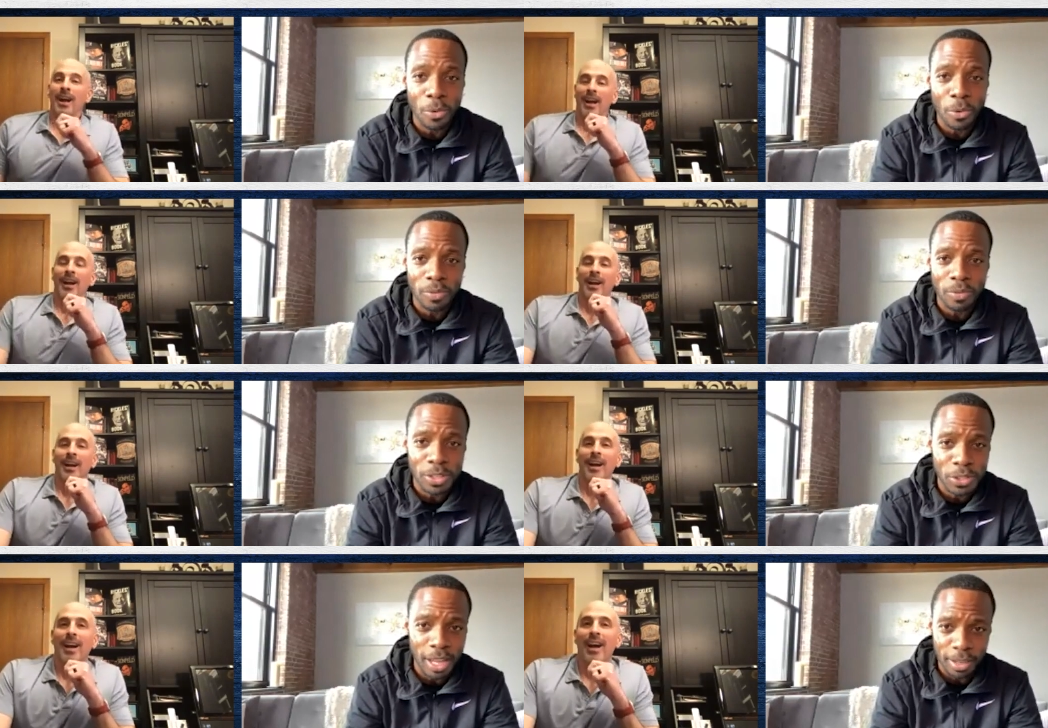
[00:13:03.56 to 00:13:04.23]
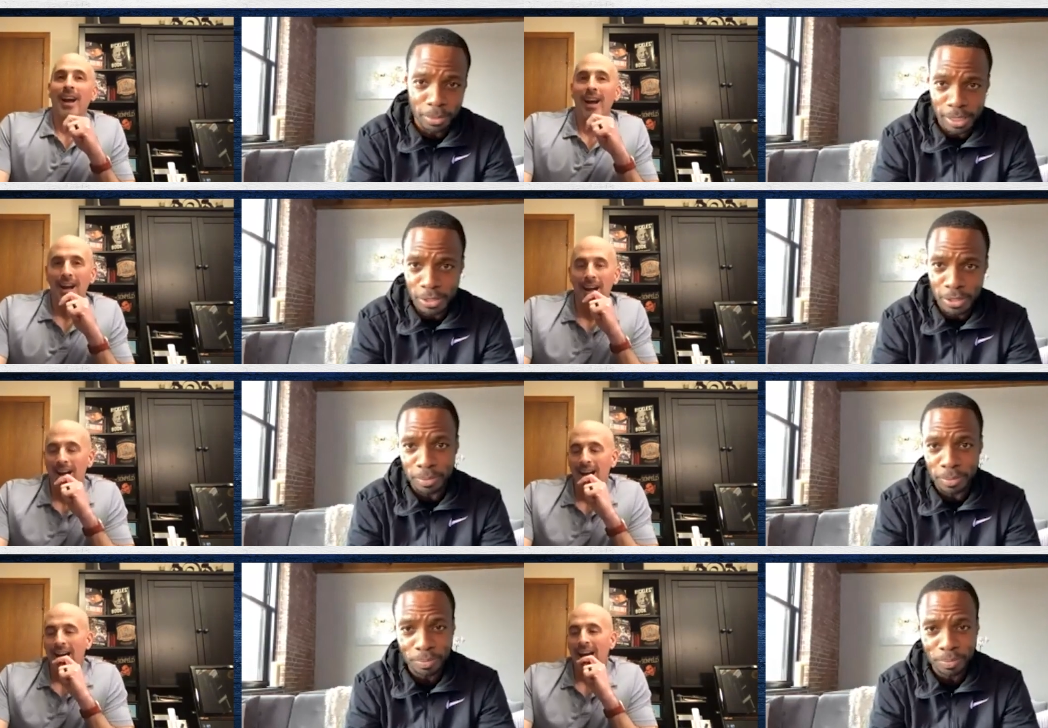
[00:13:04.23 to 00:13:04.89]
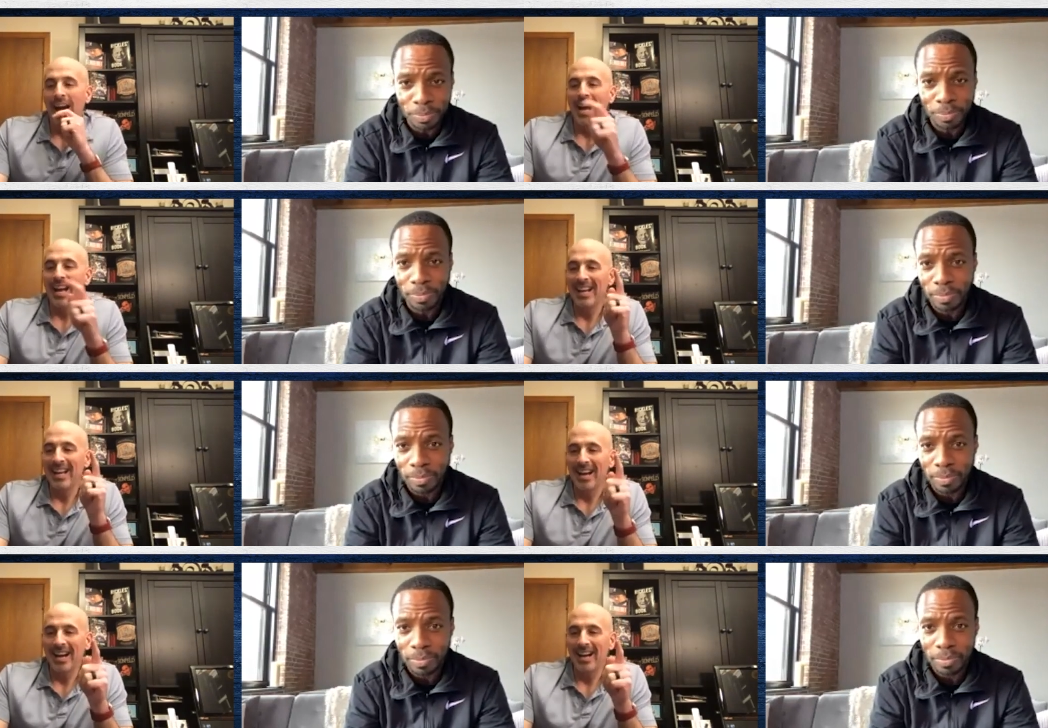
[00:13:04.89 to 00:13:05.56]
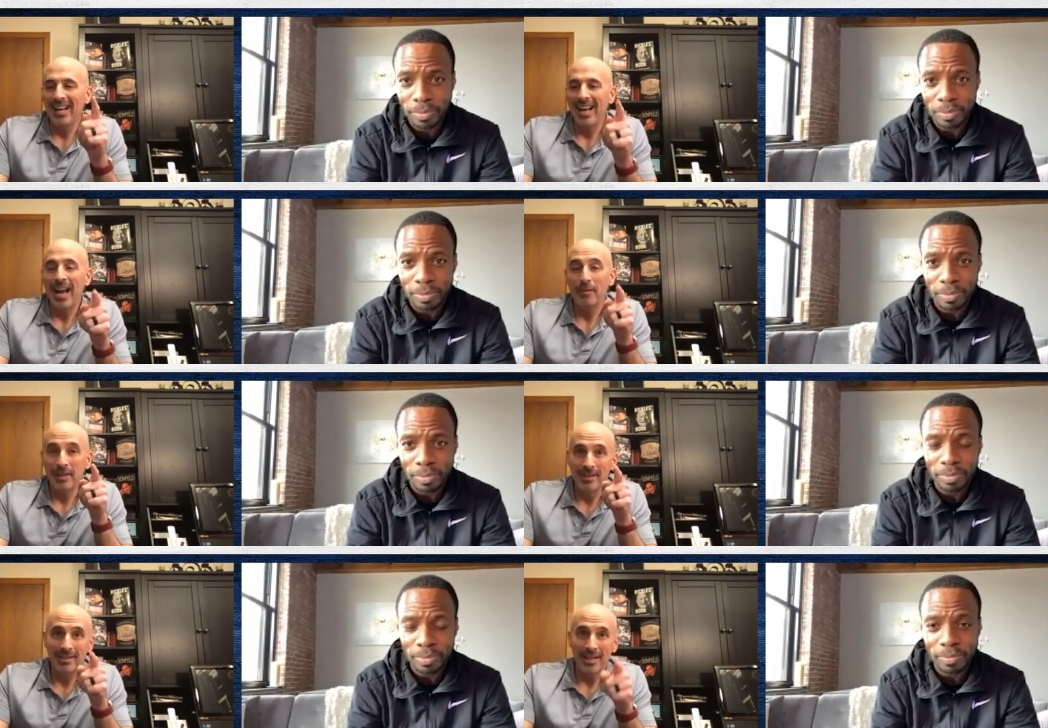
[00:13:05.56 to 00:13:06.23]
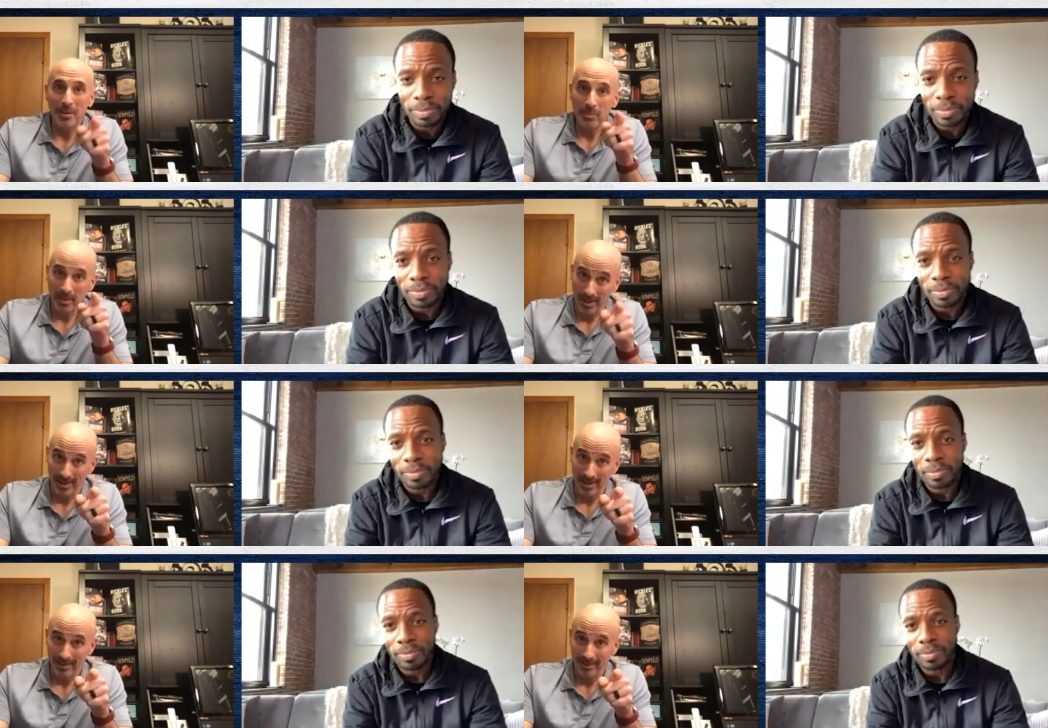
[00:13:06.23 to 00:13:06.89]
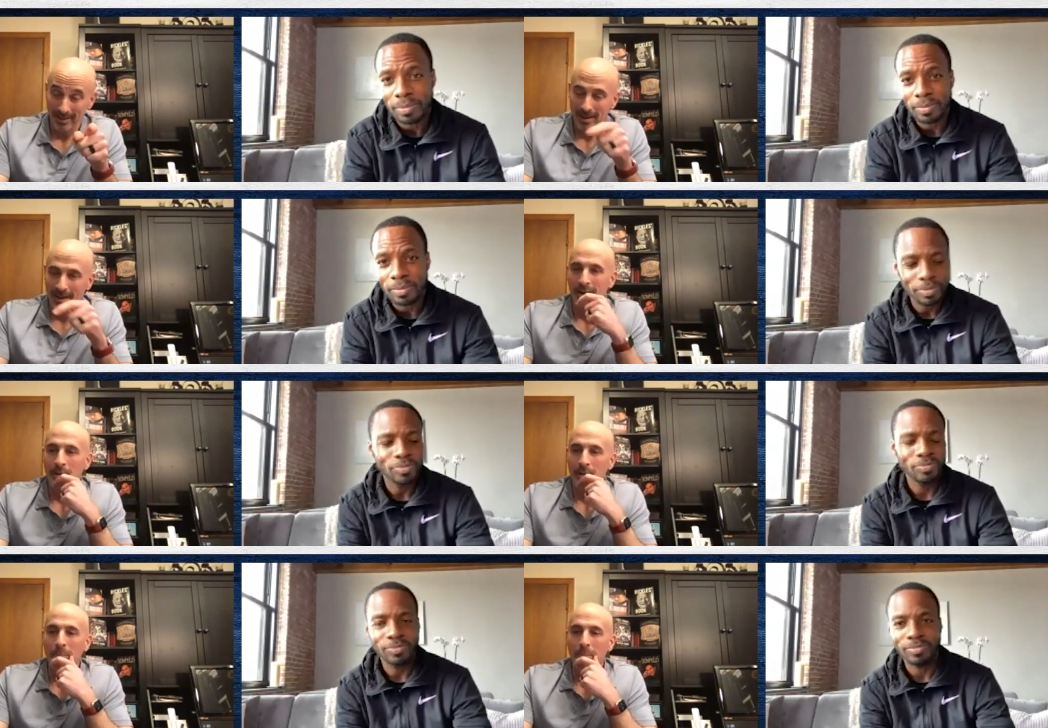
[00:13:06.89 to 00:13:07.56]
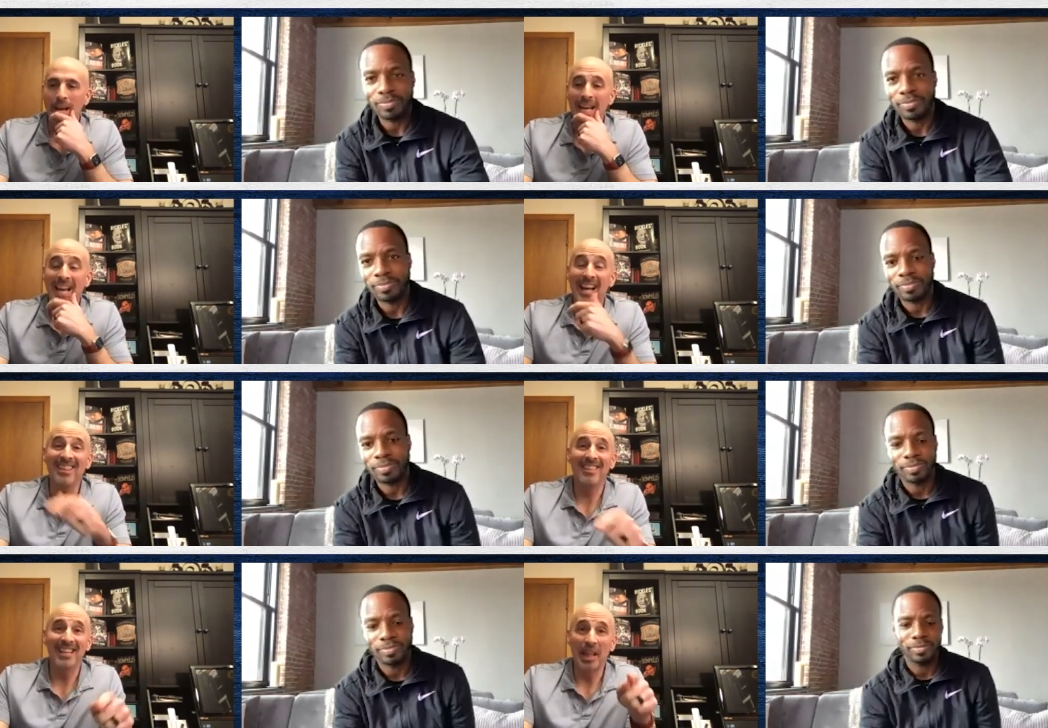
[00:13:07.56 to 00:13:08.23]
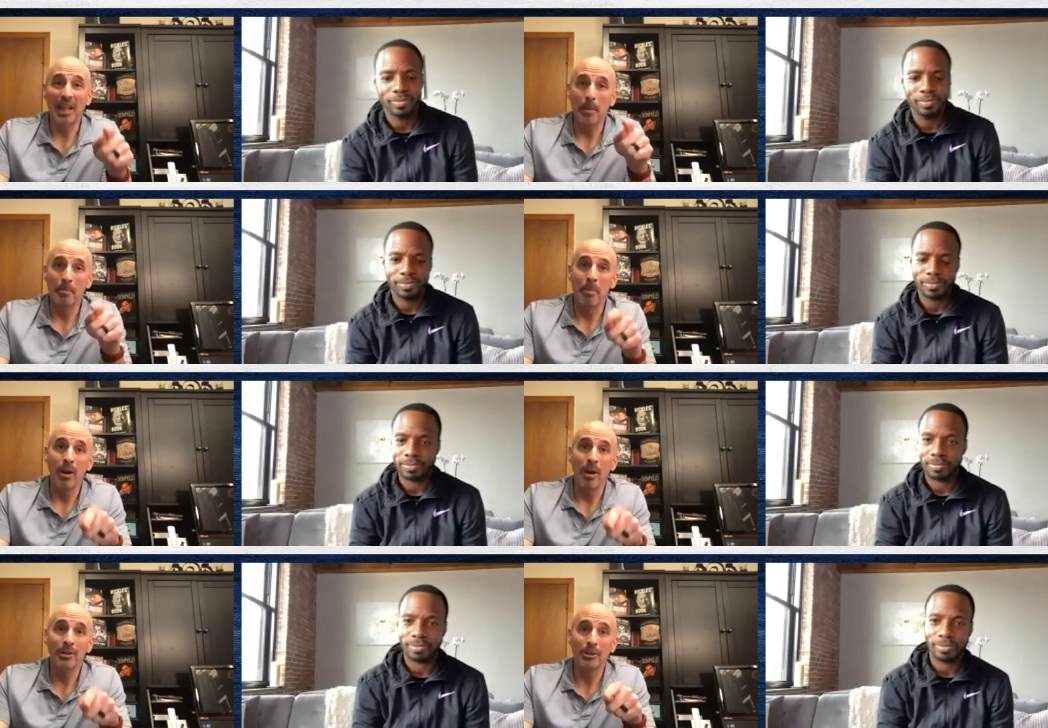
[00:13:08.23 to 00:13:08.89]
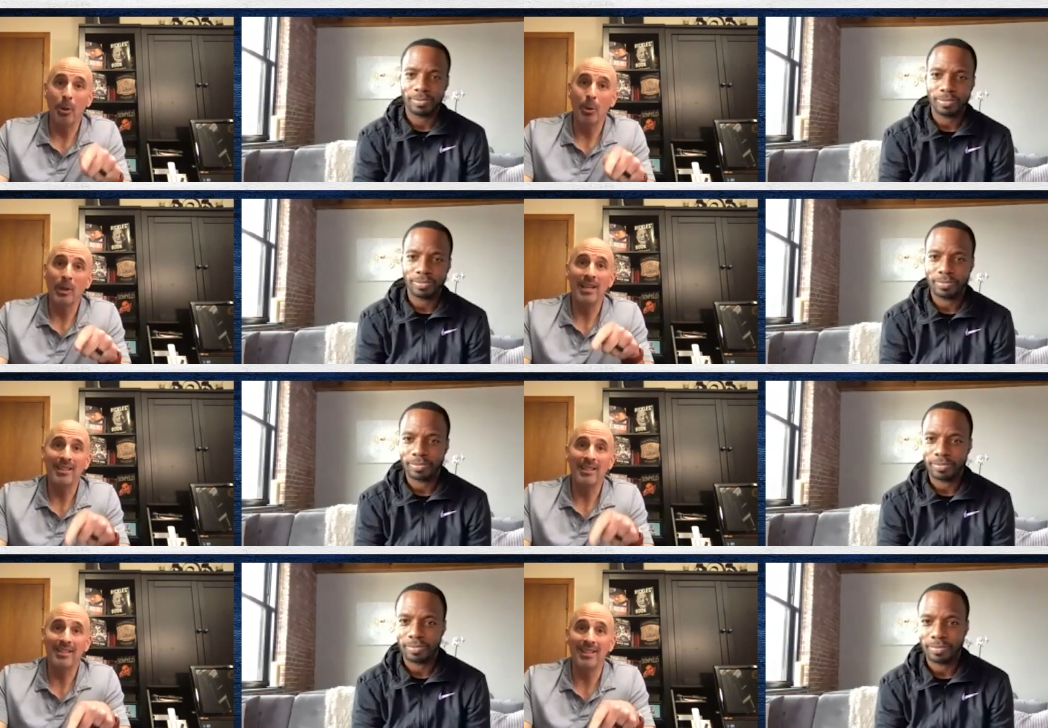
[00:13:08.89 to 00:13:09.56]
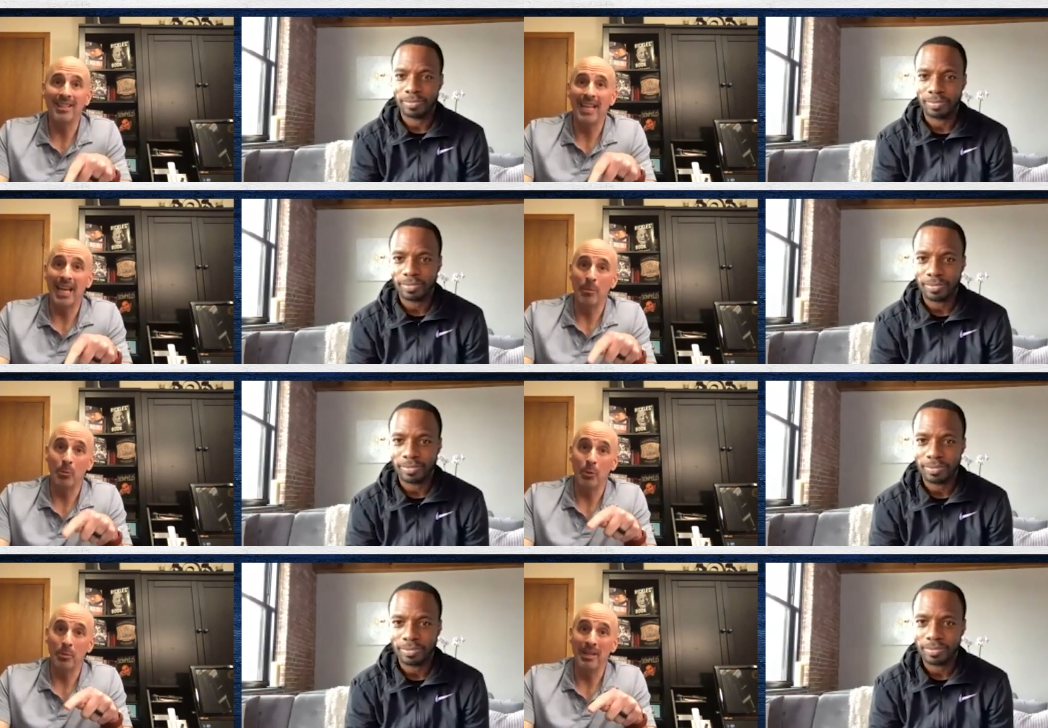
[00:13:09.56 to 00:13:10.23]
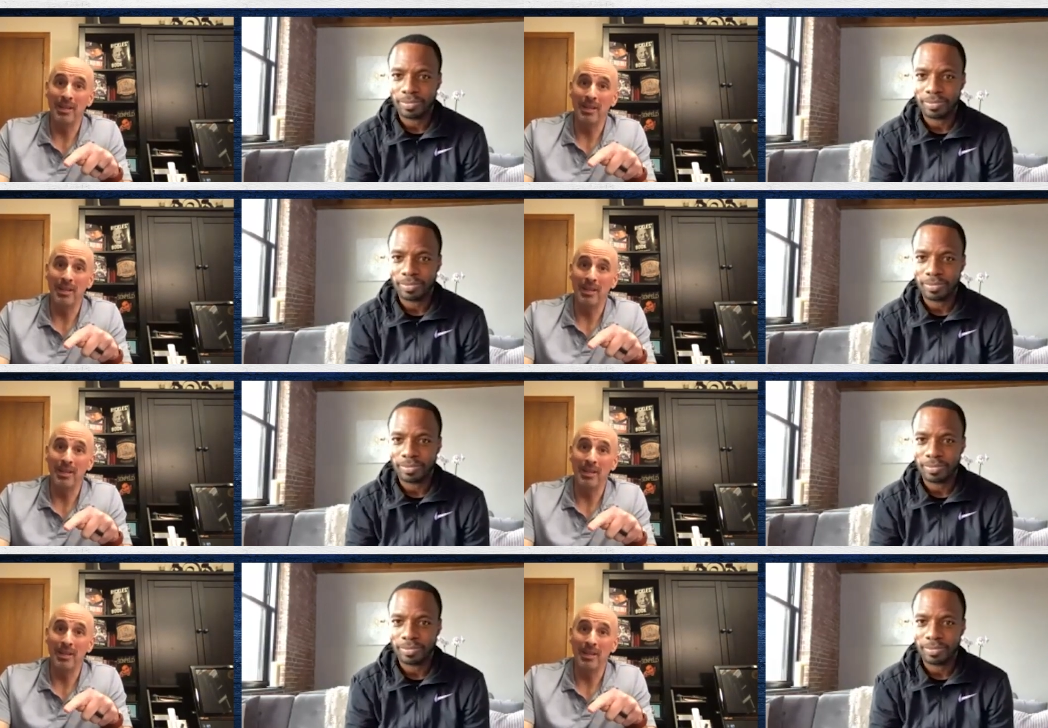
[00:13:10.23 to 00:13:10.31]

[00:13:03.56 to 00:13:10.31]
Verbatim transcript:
Speaker 1: Four of the Gianna region.
Speaker 2: I I have the same thing. Um, and I think that Bucks OKC game would be